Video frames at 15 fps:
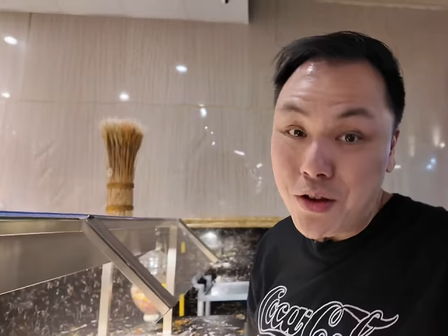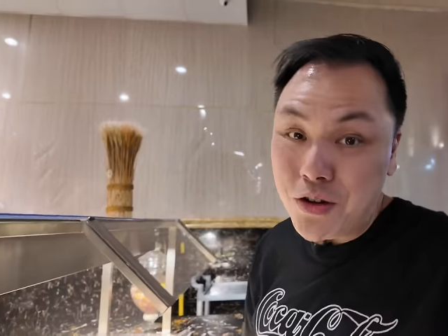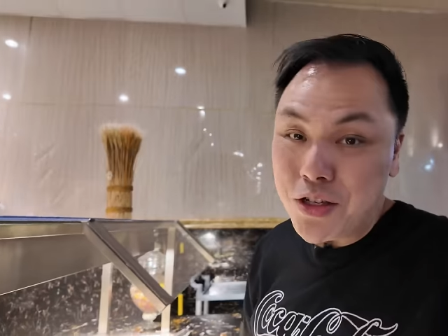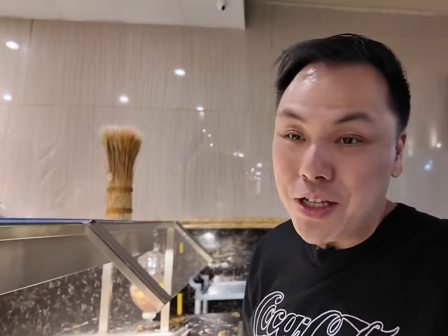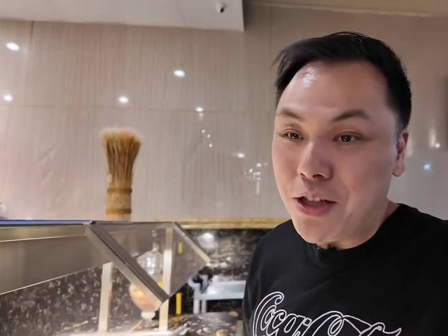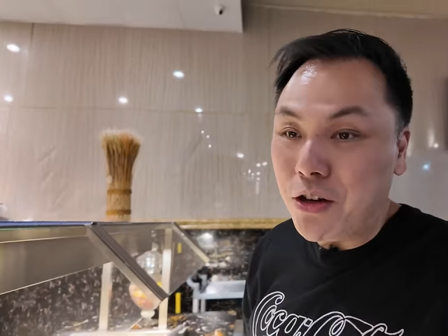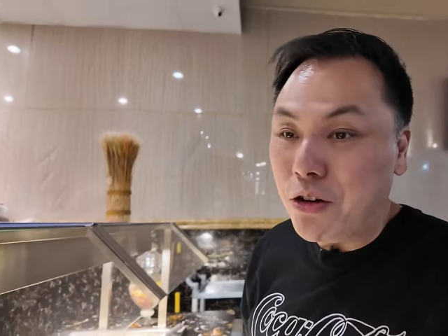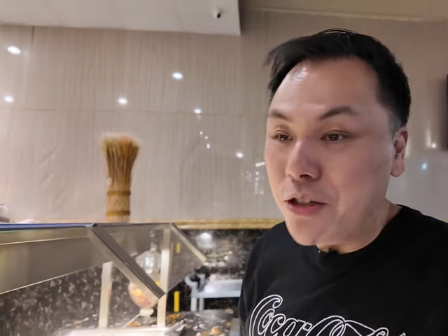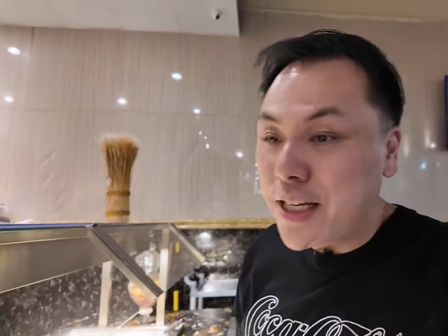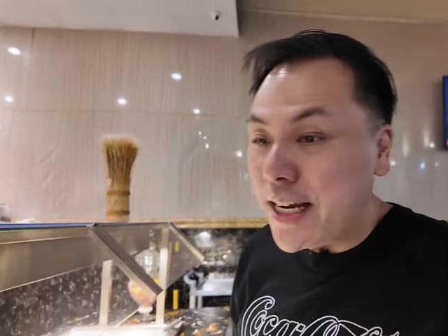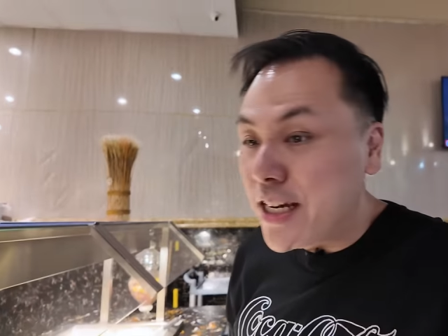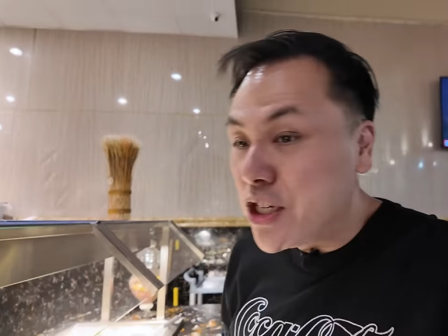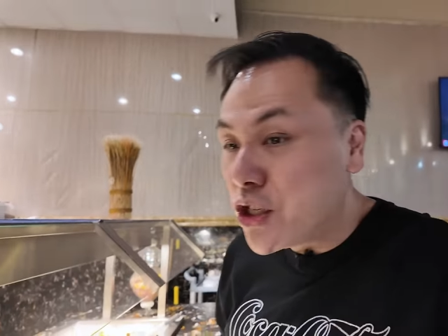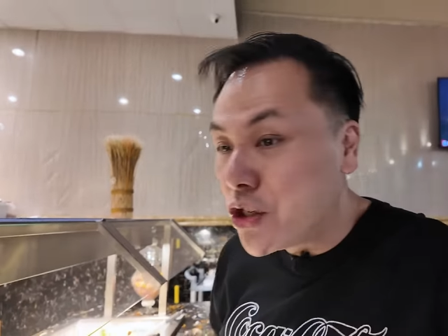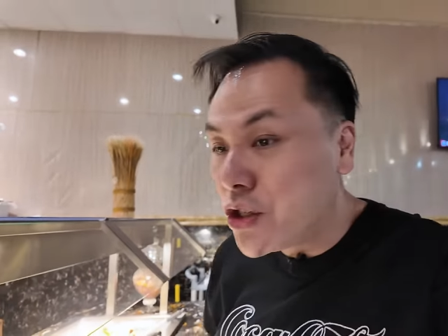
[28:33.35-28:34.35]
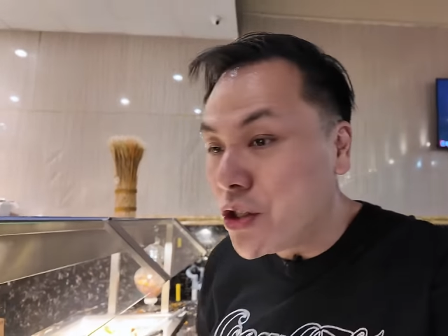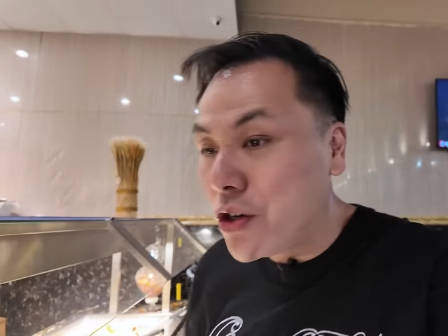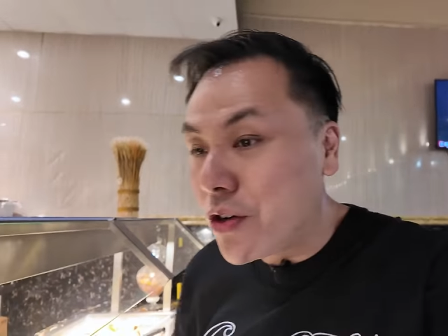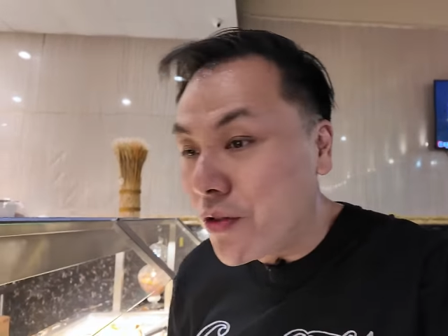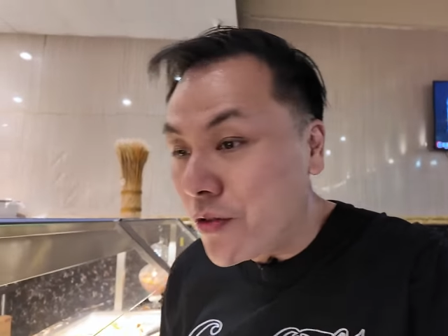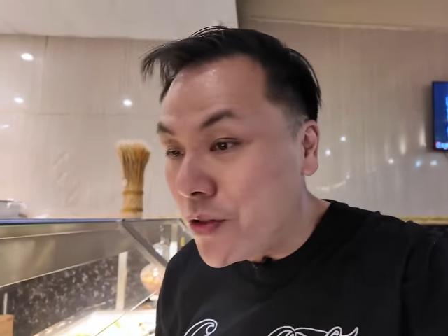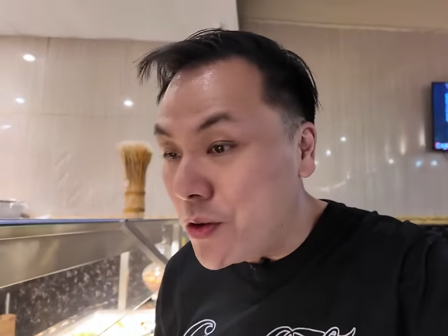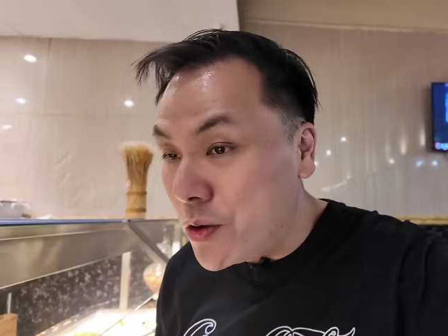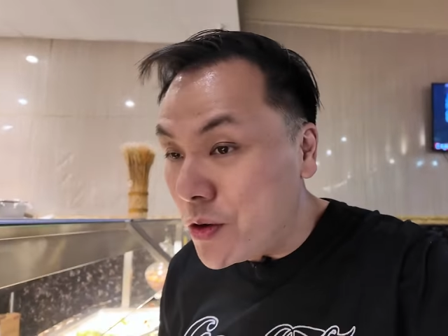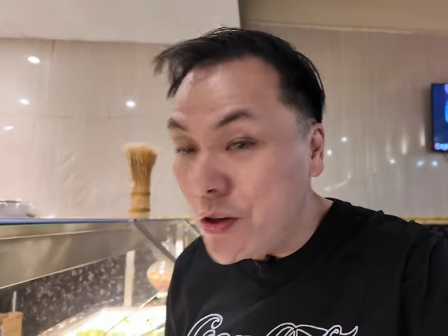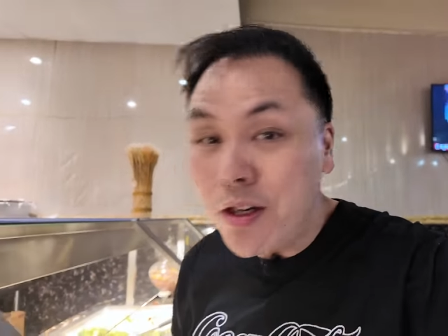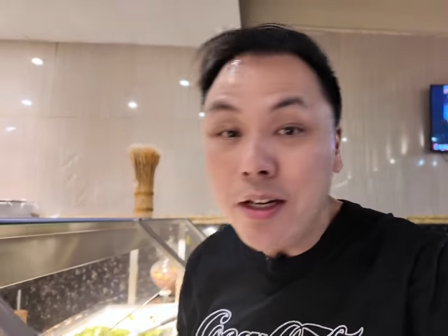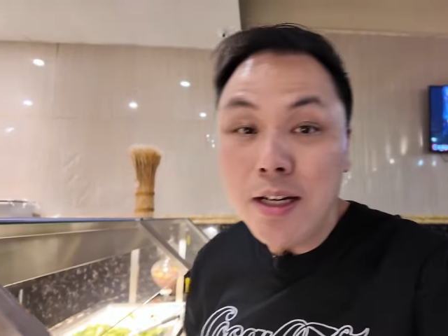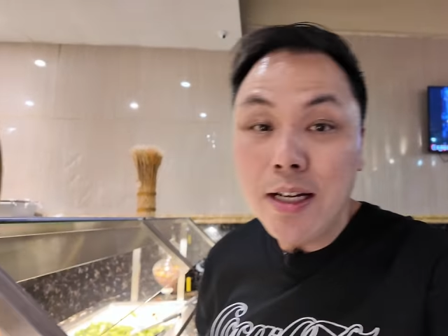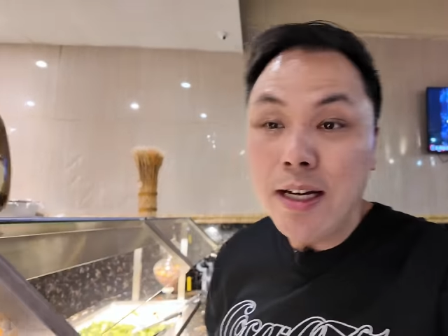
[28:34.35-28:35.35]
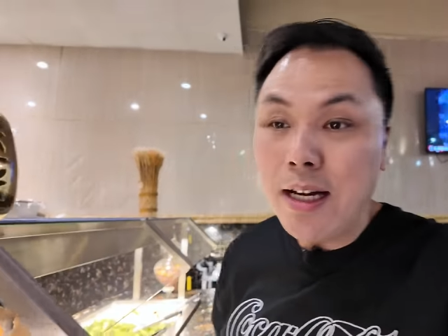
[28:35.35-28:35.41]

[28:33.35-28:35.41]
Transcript: when there's a little danger to your food.